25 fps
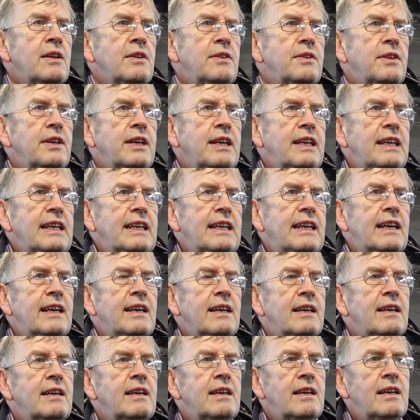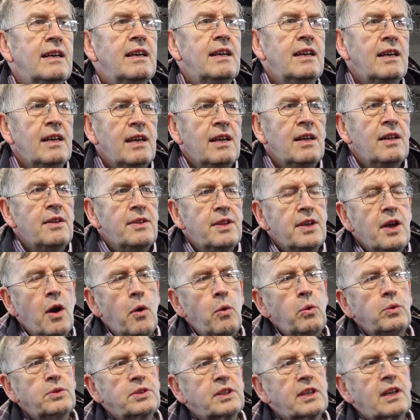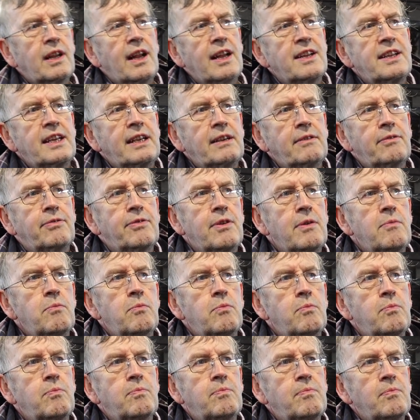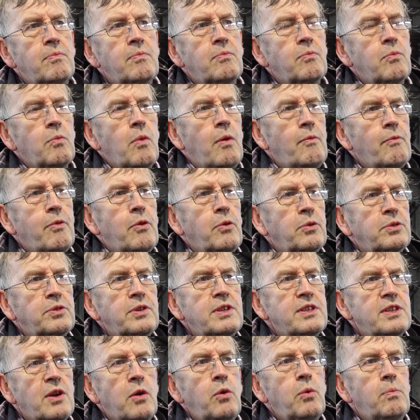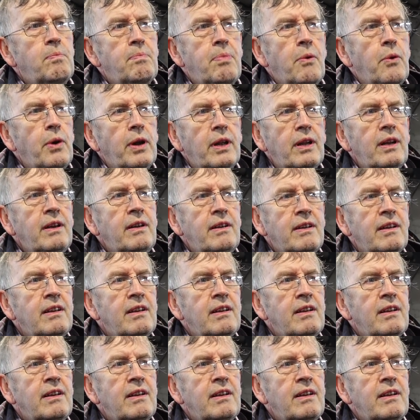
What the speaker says: The old cladding from 143's old boiler